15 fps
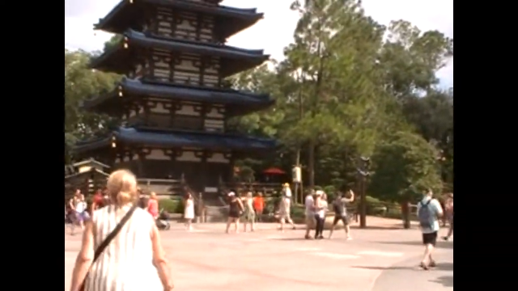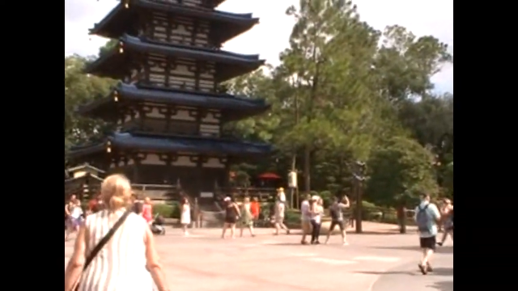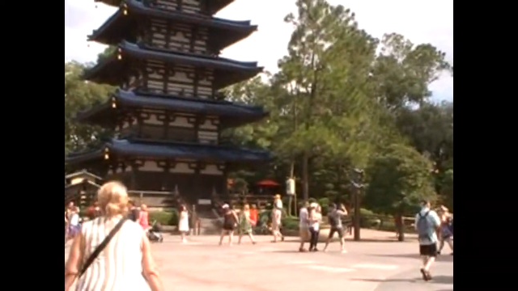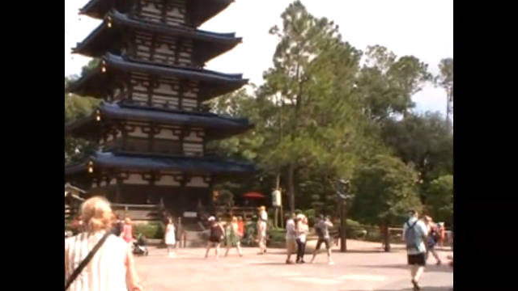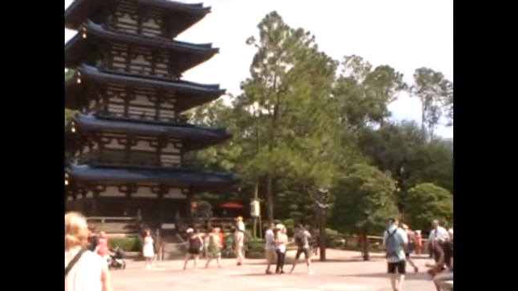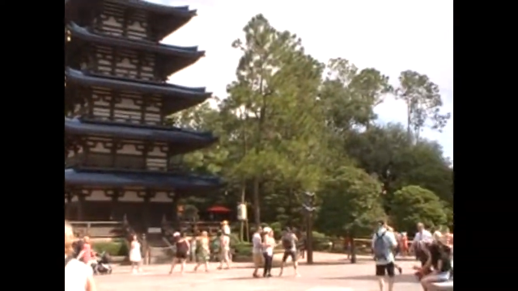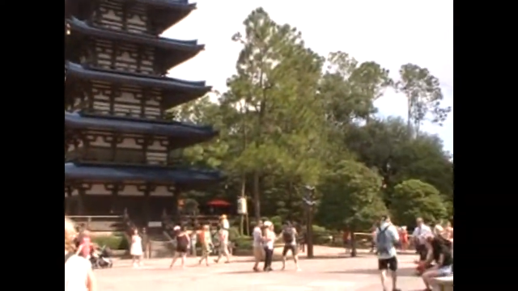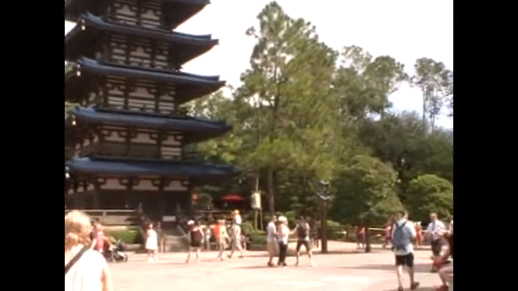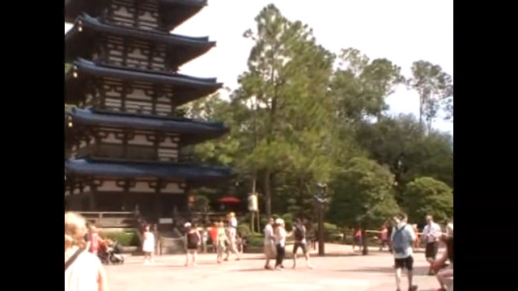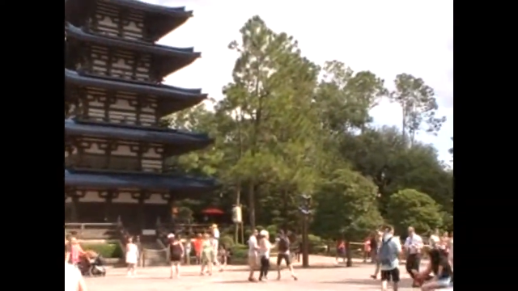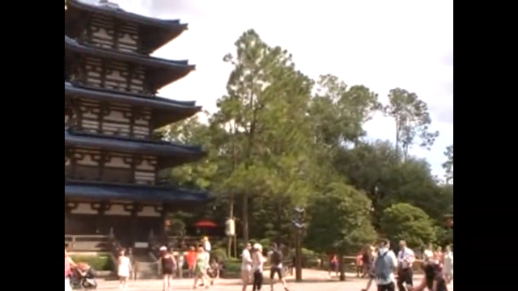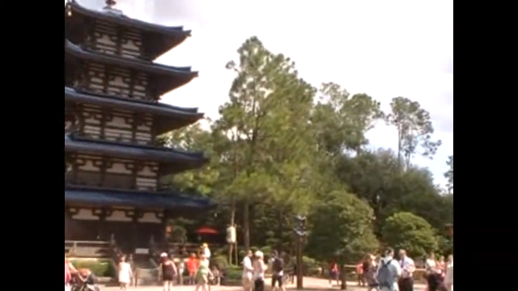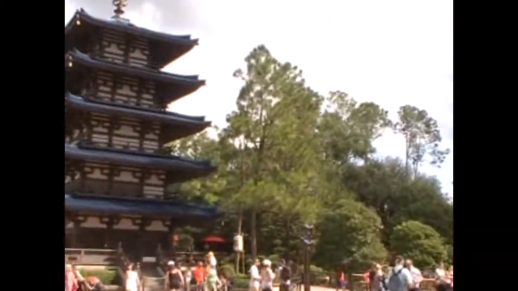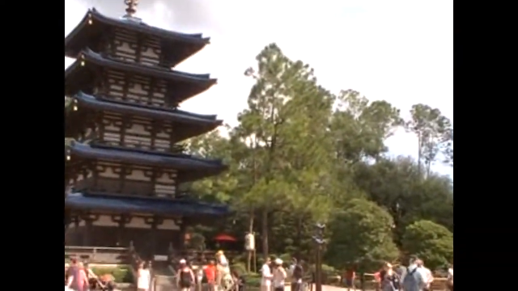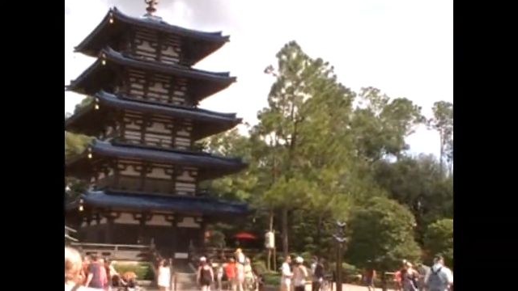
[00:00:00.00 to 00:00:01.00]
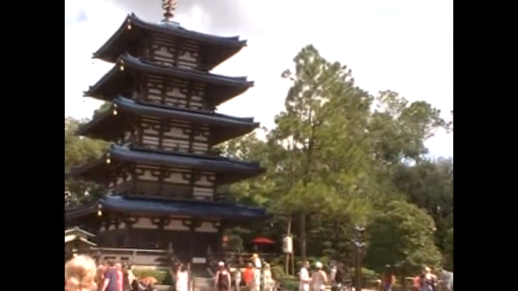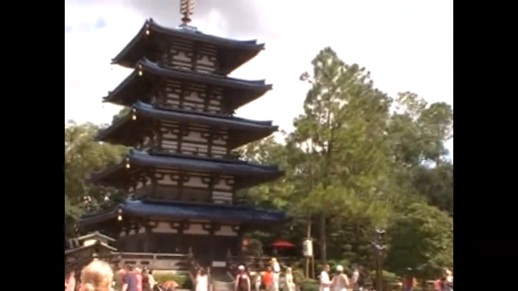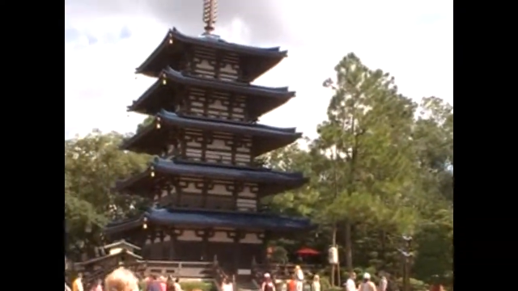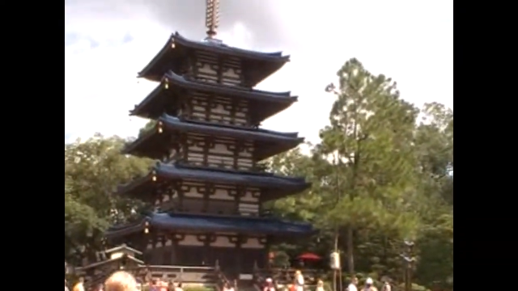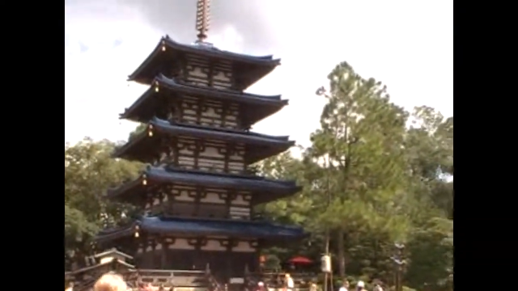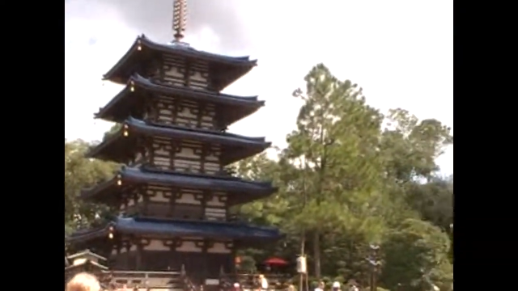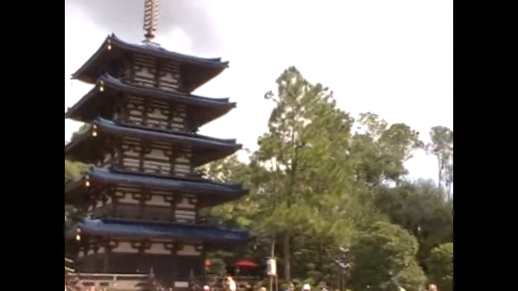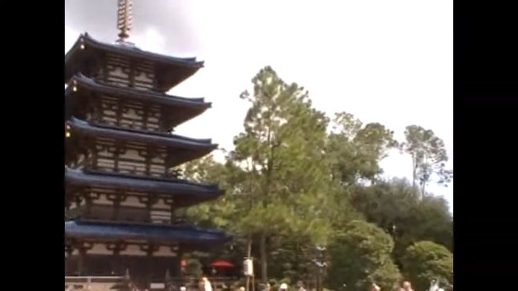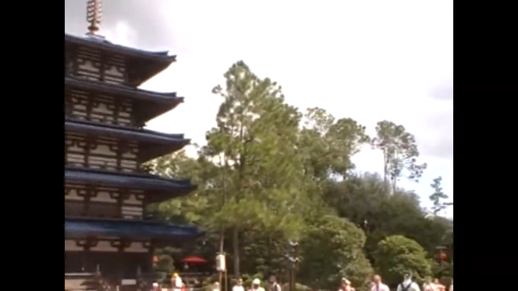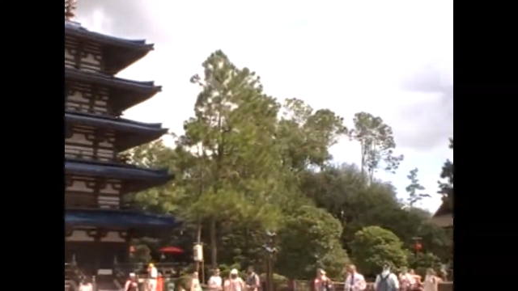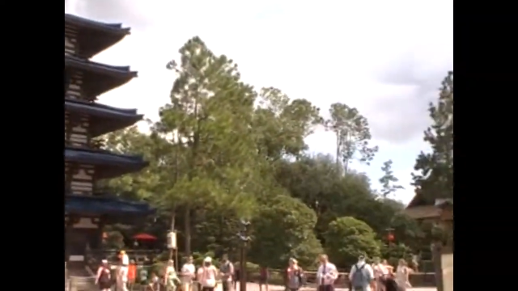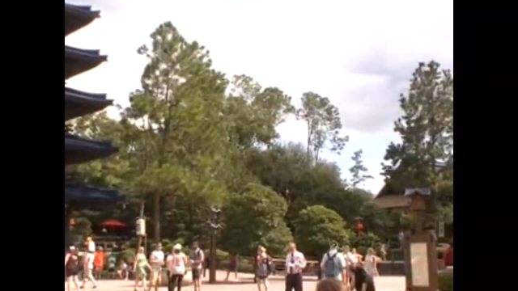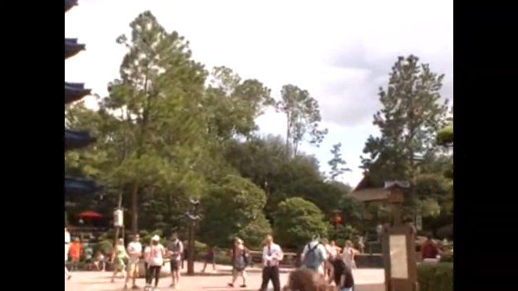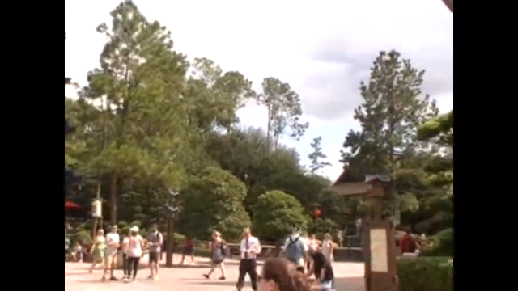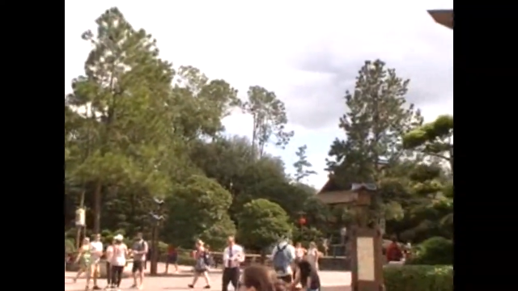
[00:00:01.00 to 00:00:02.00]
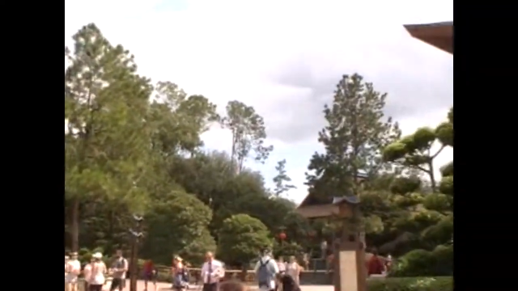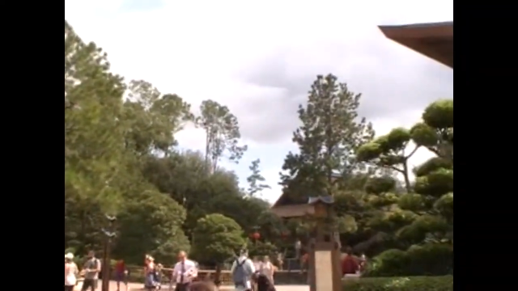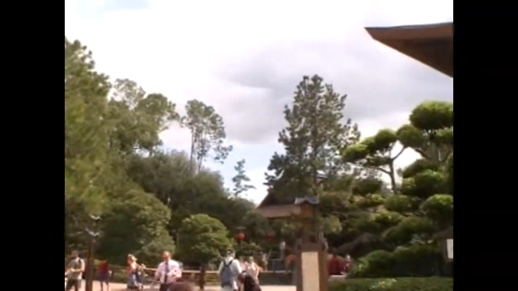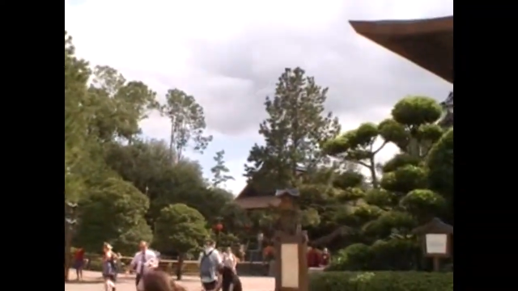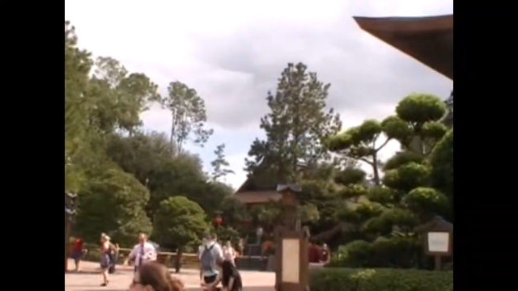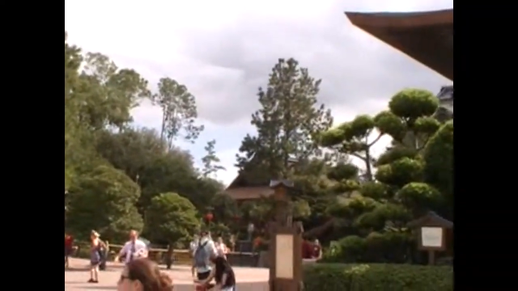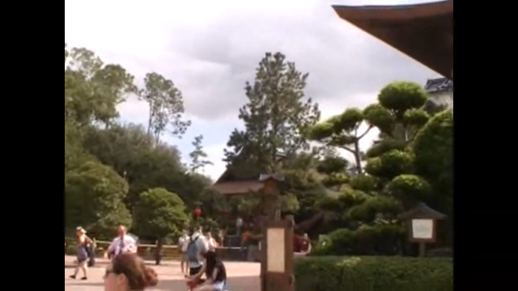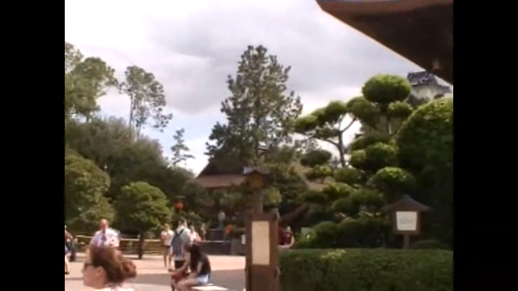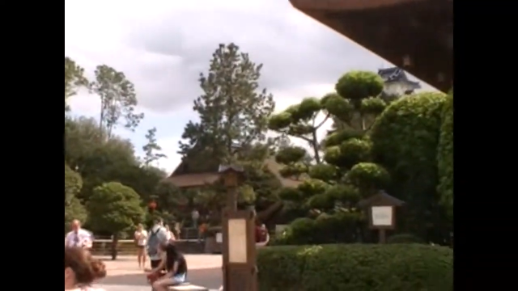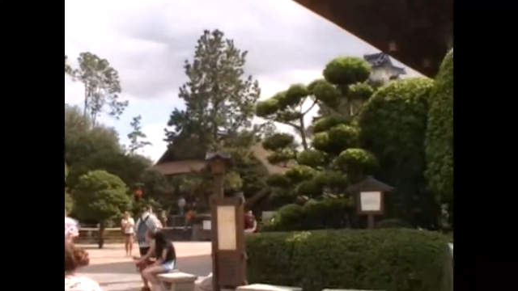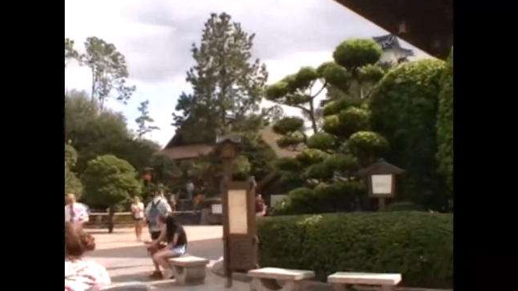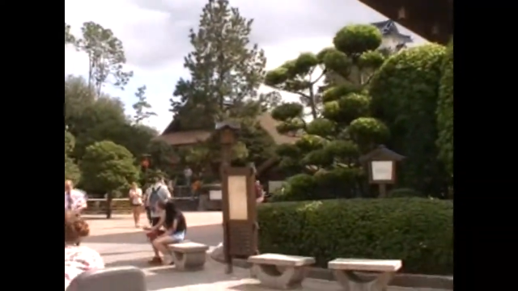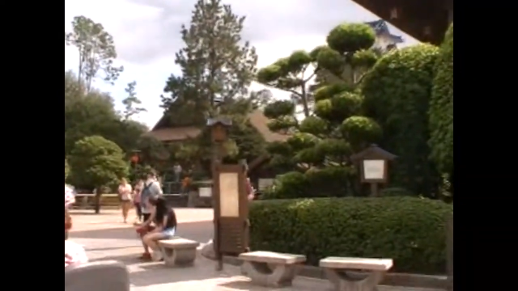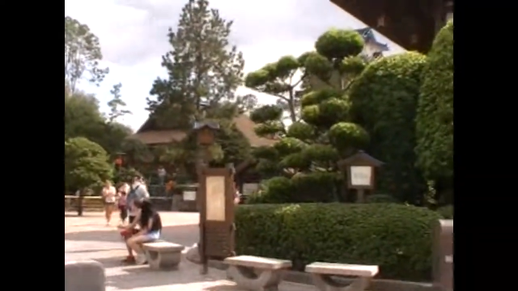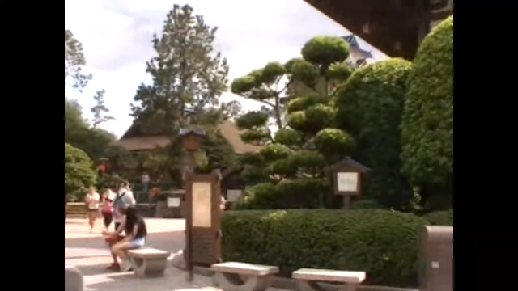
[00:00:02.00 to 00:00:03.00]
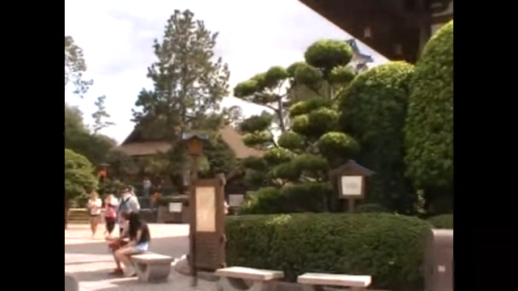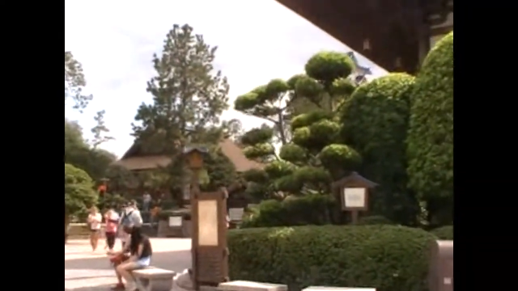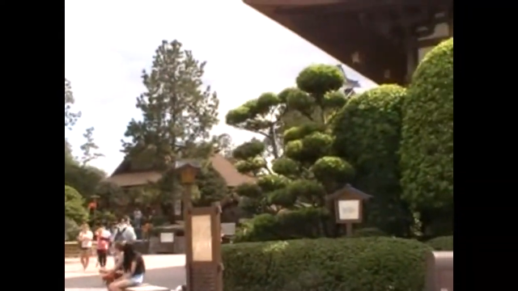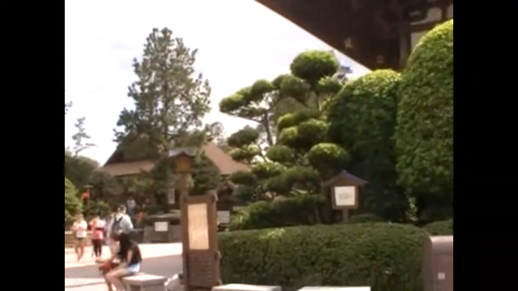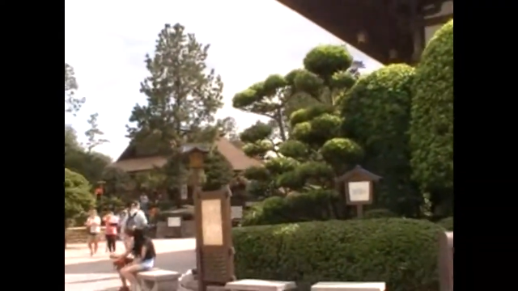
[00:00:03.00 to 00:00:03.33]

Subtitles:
Nobody's mouth can be seen.